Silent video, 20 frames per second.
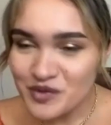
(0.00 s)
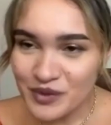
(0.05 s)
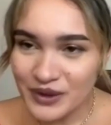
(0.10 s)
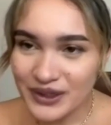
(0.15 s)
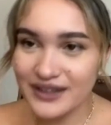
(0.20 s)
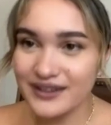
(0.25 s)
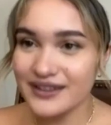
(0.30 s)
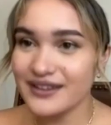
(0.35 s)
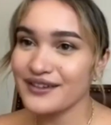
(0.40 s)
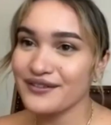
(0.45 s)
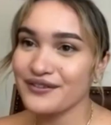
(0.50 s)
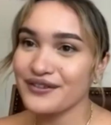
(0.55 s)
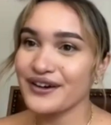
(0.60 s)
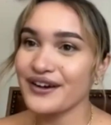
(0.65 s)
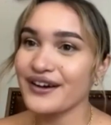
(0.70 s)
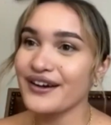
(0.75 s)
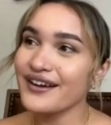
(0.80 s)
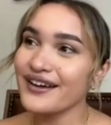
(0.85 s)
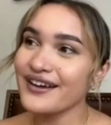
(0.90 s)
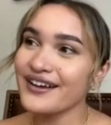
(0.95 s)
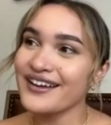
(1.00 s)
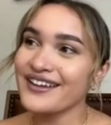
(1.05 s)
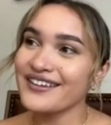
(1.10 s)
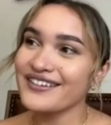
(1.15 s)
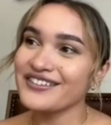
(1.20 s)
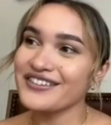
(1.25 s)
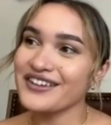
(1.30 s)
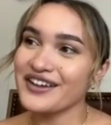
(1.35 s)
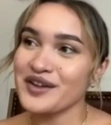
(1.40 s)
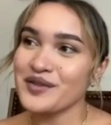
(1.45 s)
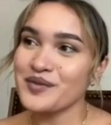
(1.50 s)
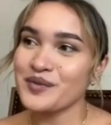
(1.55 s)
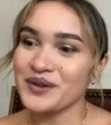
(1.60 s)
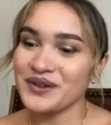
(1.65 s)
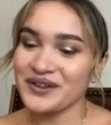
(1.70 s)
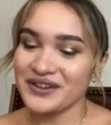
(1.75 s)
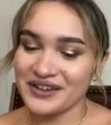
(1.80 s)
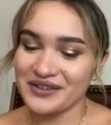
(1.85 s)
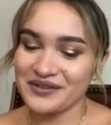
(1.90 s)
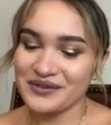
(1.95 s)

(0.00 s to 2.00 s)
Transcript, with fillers: But I think for the time being,